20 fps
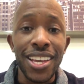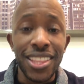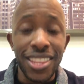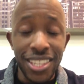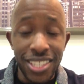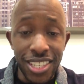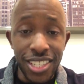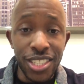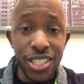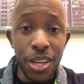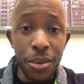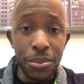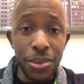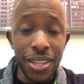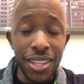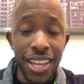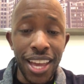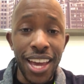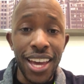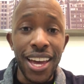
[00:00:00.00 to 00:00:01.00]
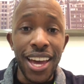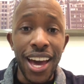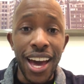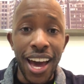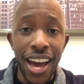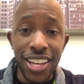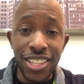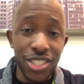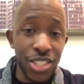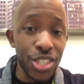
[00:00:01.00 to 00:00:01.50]
This is something that
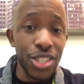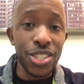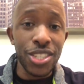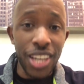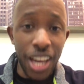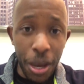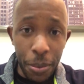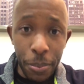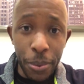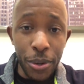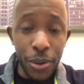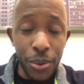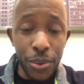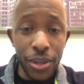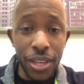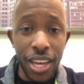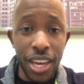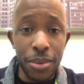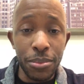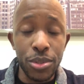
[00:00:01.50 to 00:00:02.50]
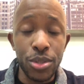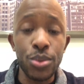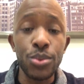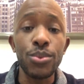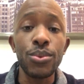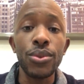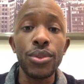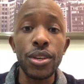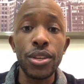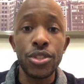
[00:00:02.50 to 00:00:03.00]
I just got put on game
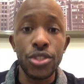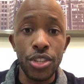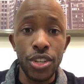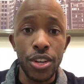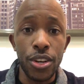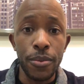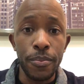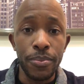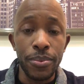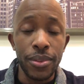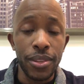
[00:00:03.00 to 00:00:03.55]
to this year.